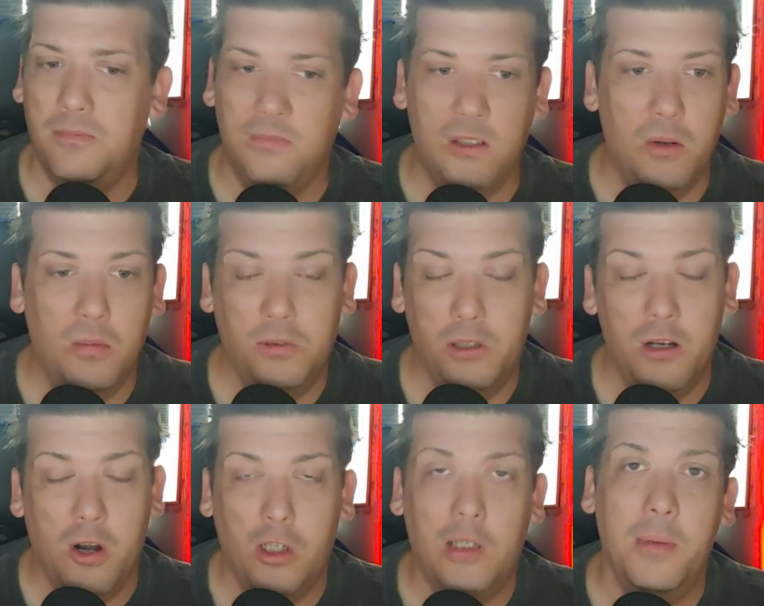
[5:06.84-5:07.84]
good
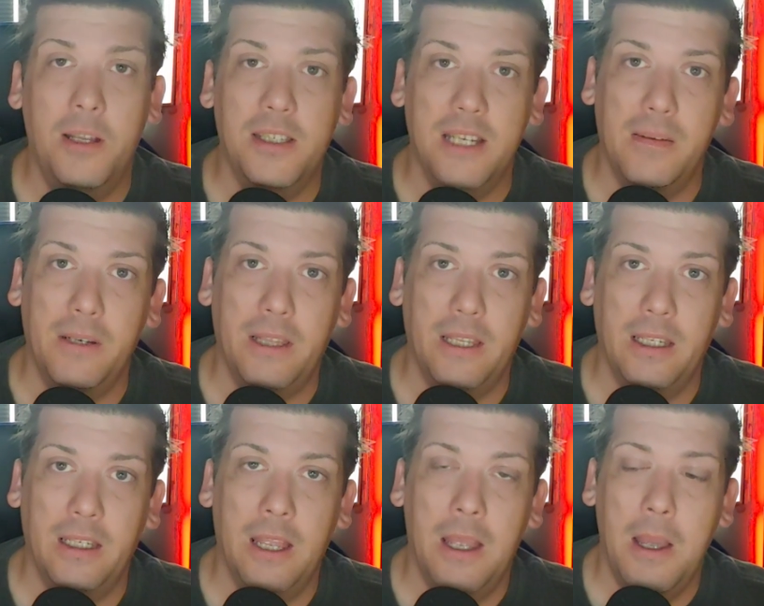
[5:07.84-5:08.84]
arguments and everything,
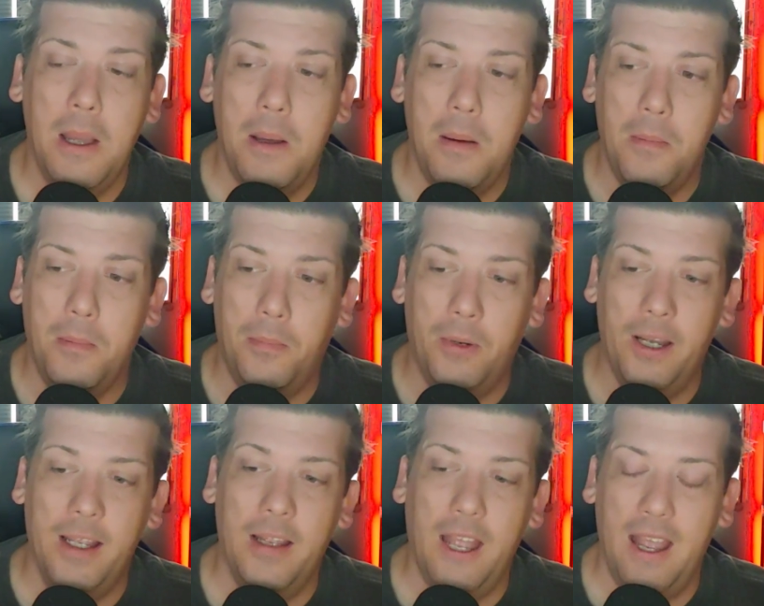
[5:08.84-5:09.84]

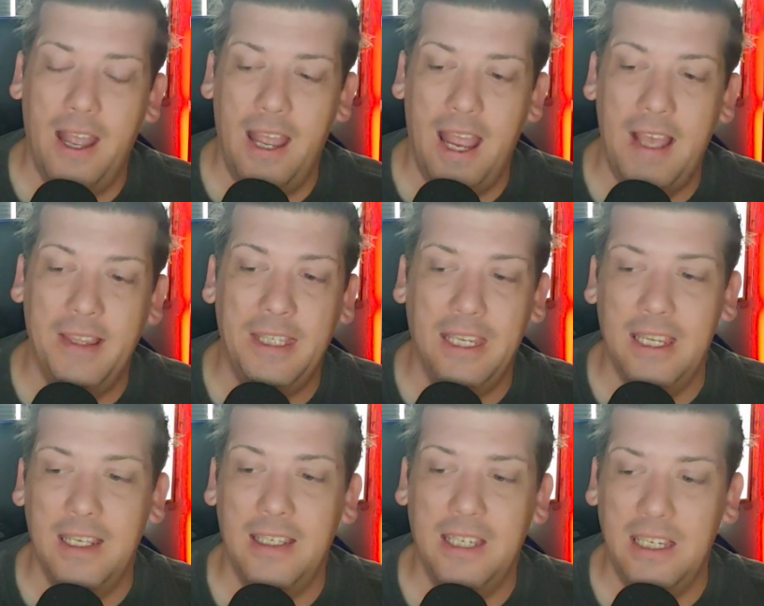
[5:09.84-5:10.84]
but at the
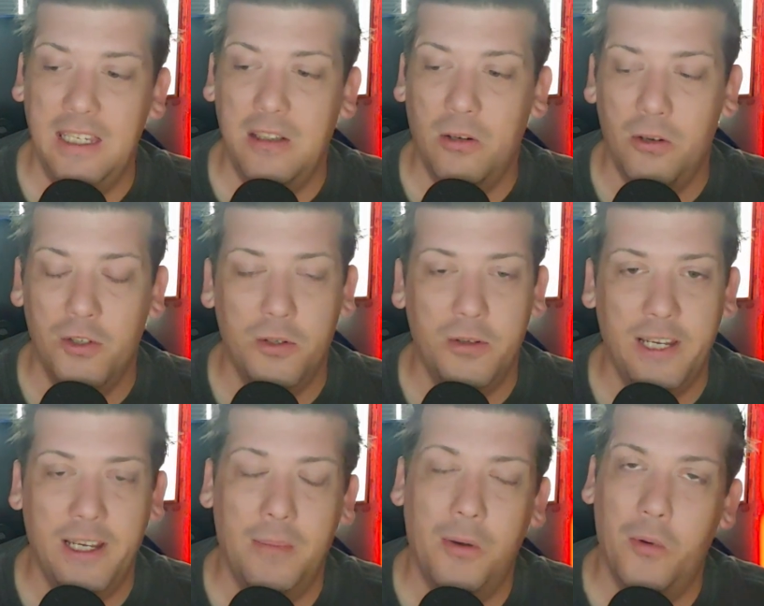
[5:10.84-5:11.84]
end he turns her
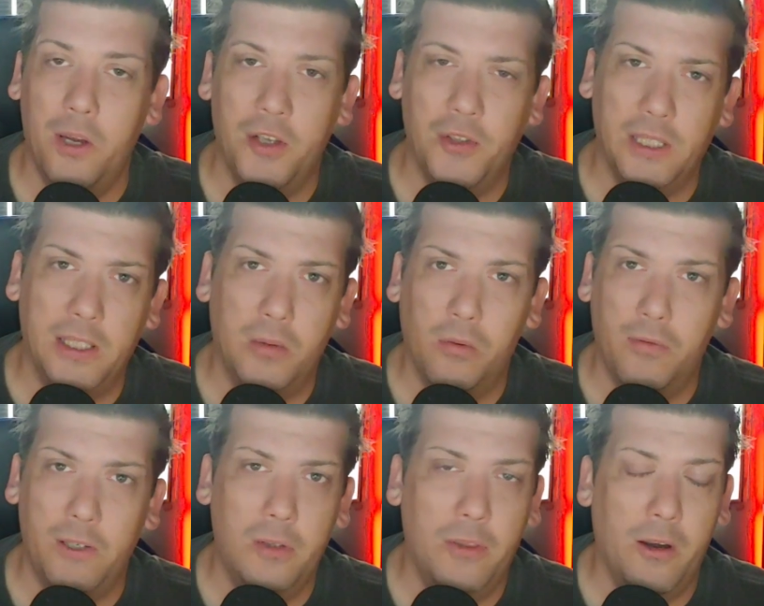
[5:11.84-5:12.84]
down. But we also get the
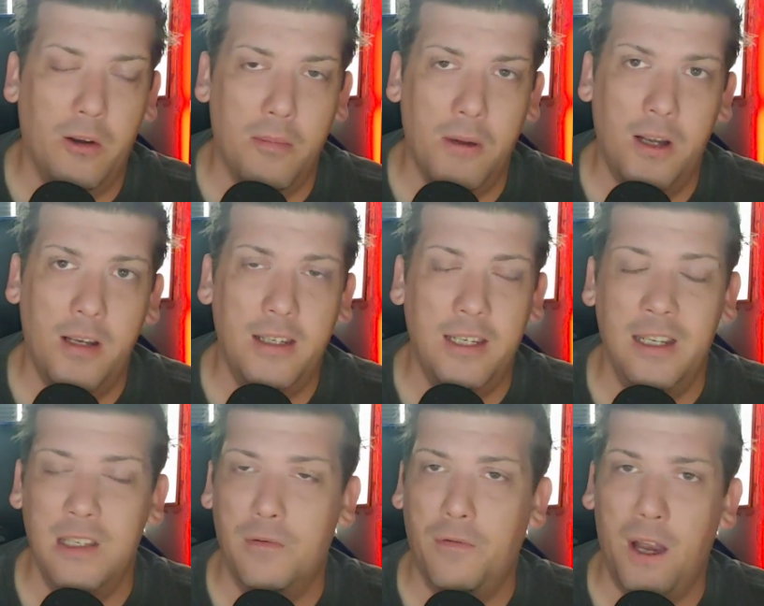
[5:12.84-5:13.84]
reveal that Armand in
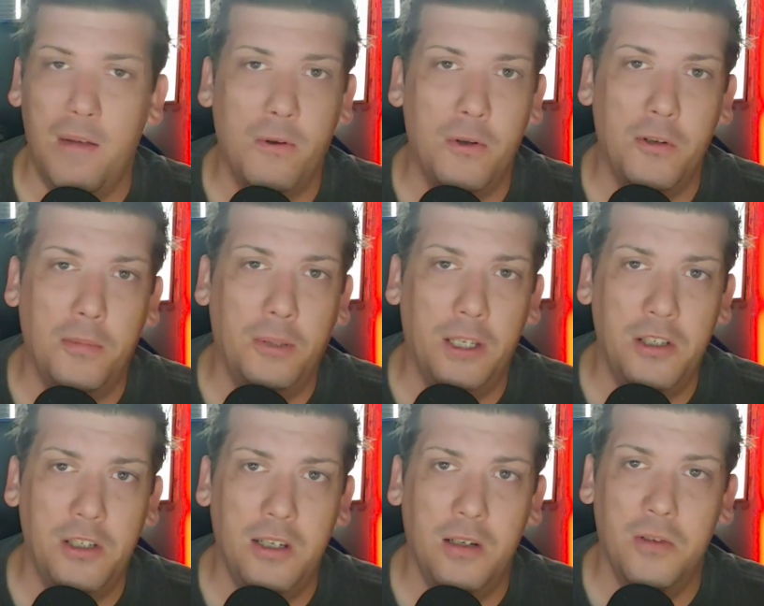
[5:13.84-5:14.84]
his 500 plus
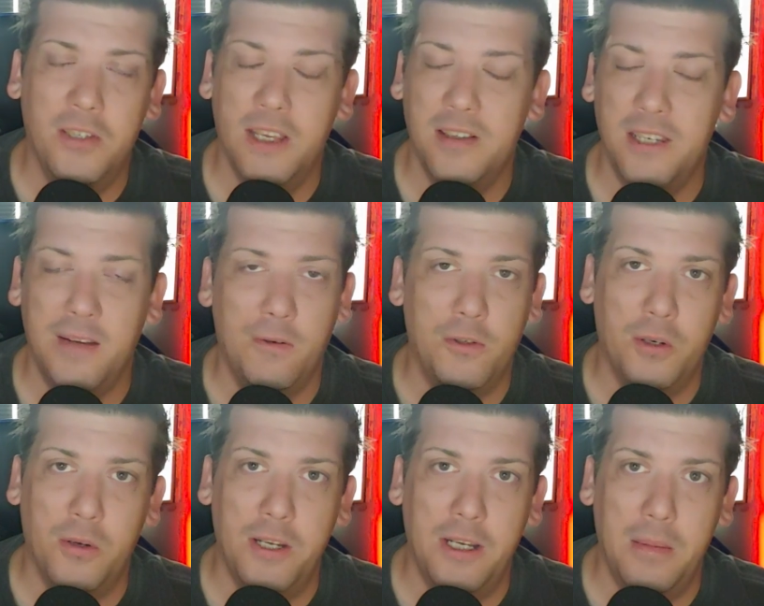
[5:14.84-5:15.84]
years has never
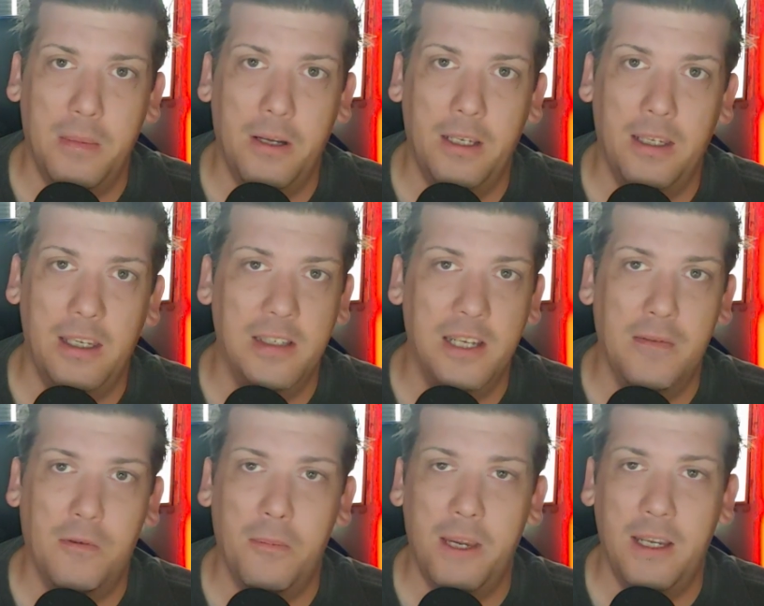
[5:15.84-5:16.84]
turned anybody. He's never
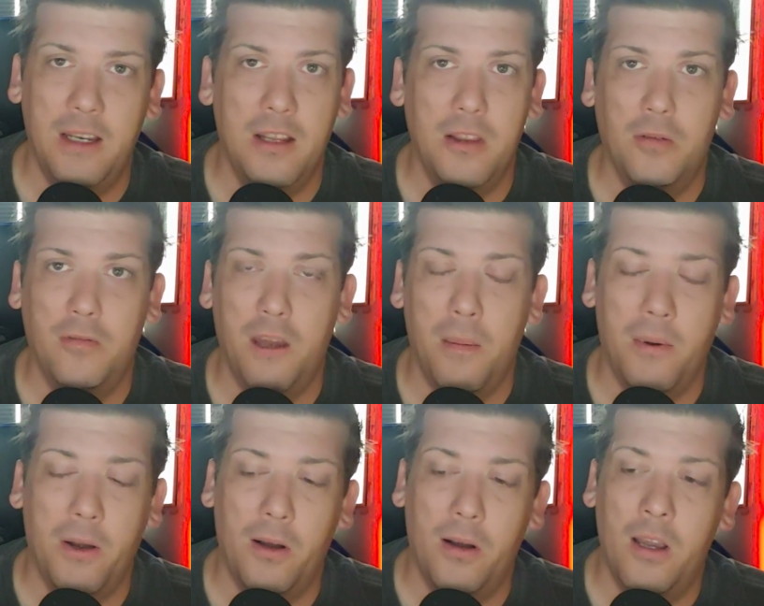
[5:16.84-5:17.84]
made another
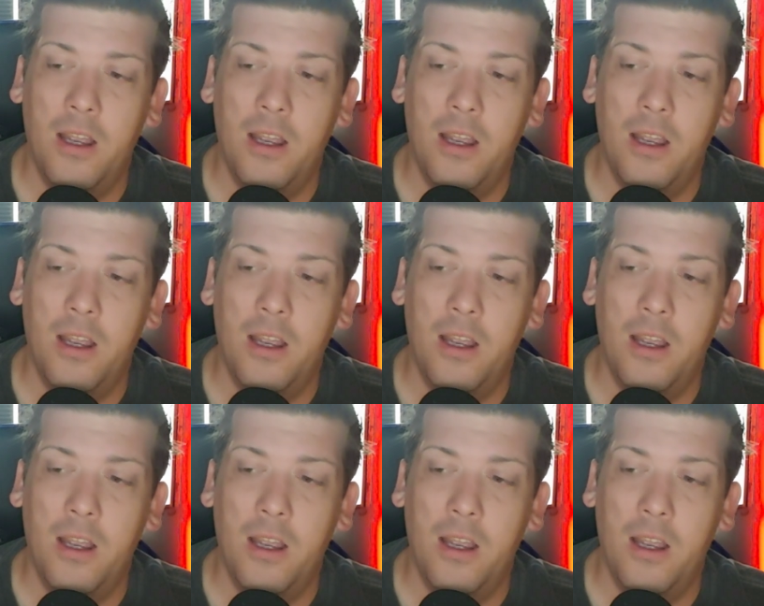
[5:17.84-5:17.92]
vampire.